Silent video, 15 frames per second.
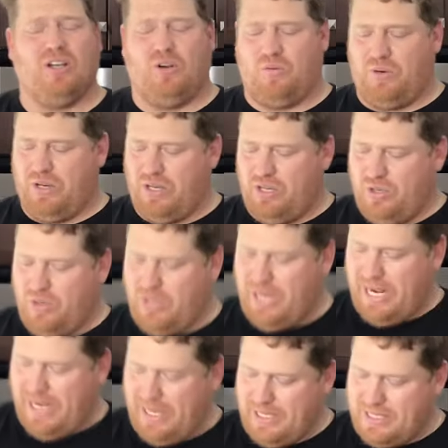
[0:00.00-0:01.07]
we're going to do a
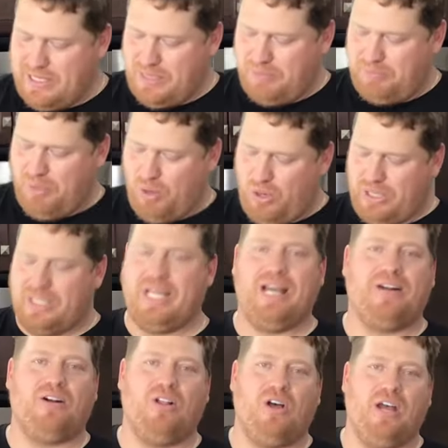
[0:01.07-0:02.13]
nice pork
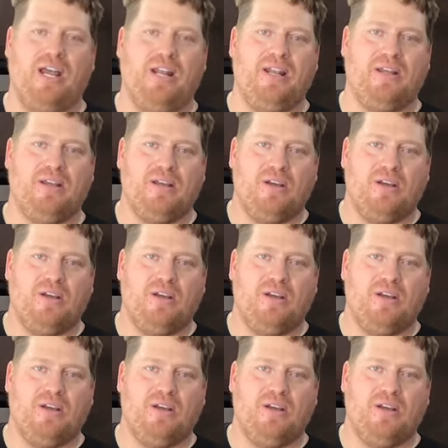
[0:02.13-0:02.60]
tenderloin.